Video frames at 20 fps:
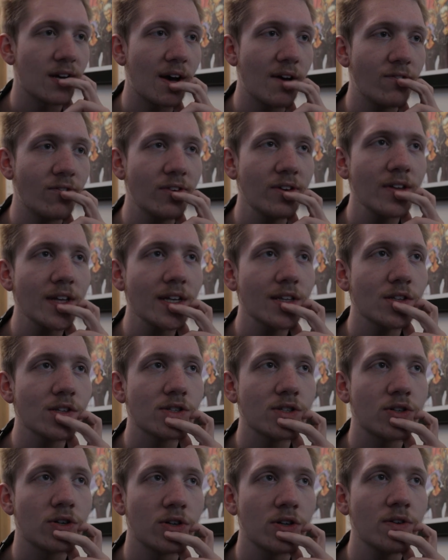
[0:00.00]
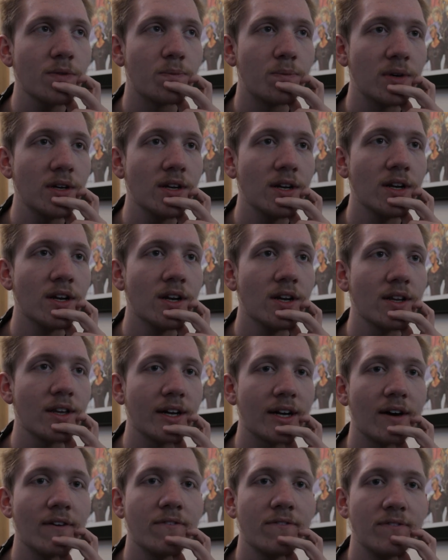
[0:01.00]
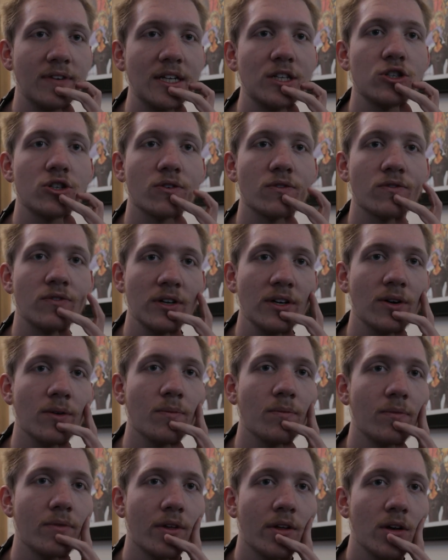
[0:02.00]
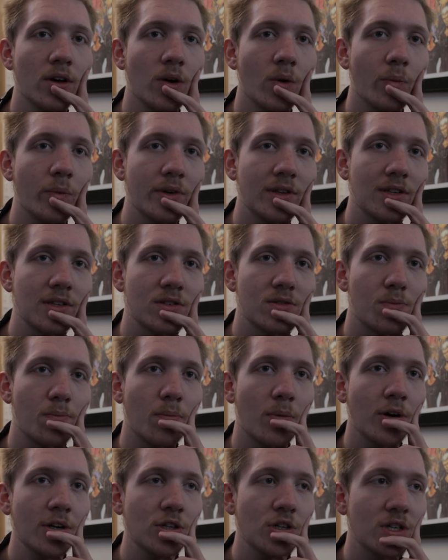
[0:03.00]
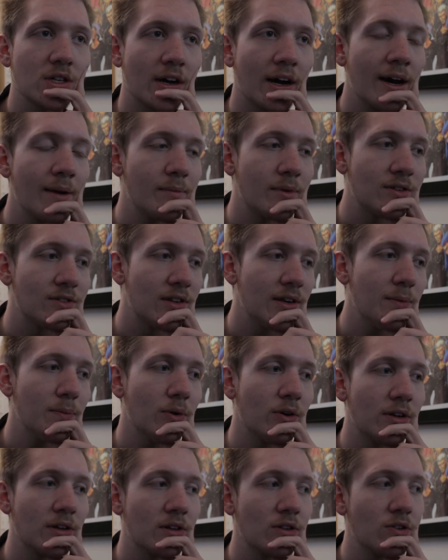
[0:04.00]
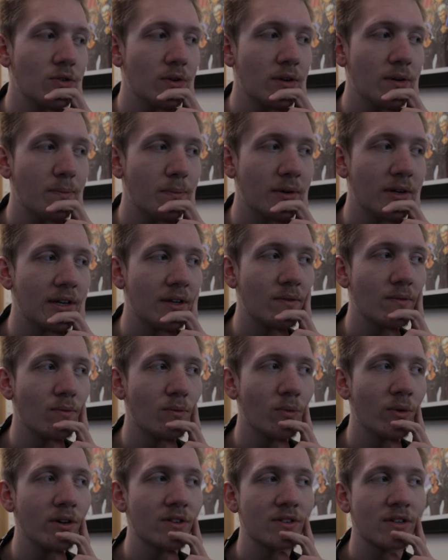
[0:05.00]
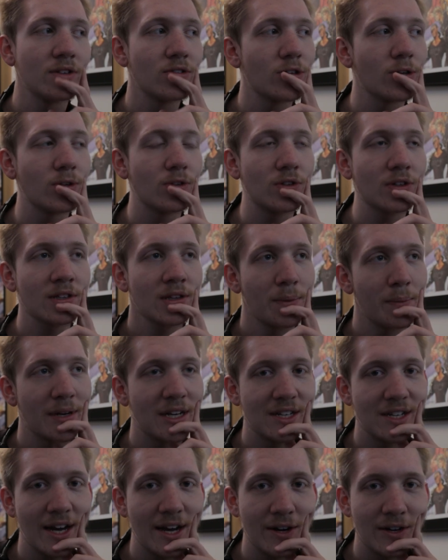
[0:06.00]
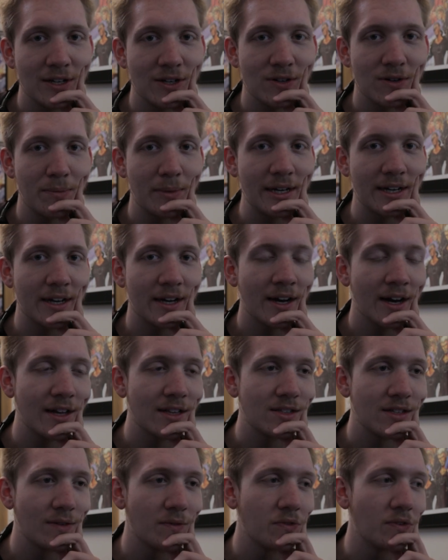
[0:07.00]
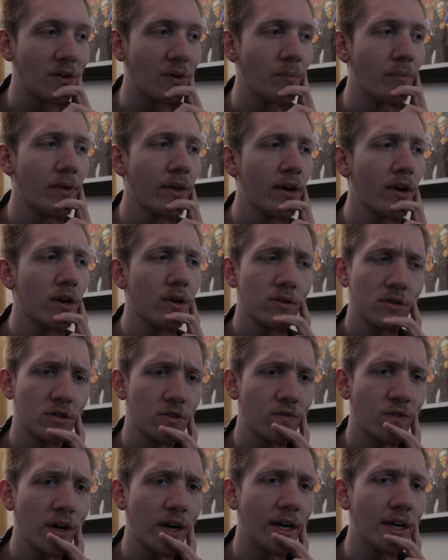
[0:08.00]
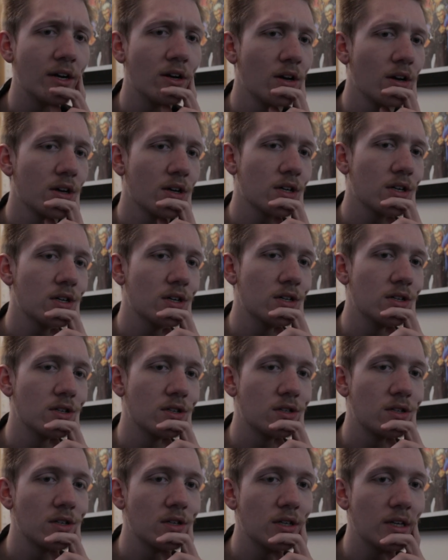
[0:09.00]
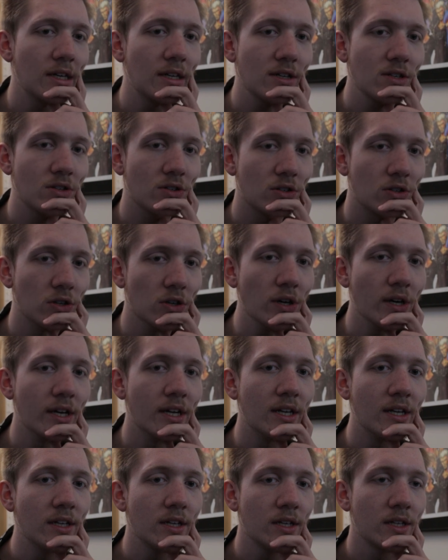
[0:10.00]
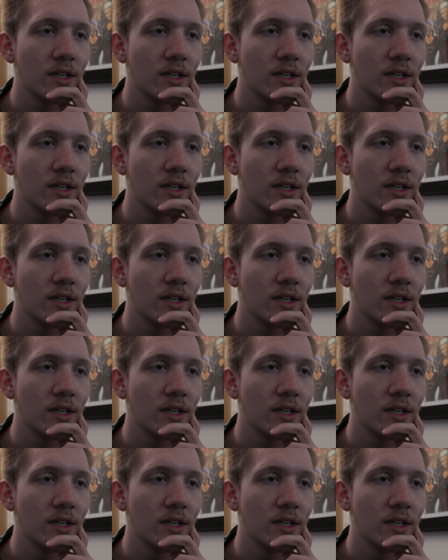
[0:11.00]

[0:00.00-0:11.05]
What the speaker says: I feel like this could have been like a feature film with as much time as they put into it, but it wasn't, so it took them an entire year to make a concept film, which is fine, because it is good.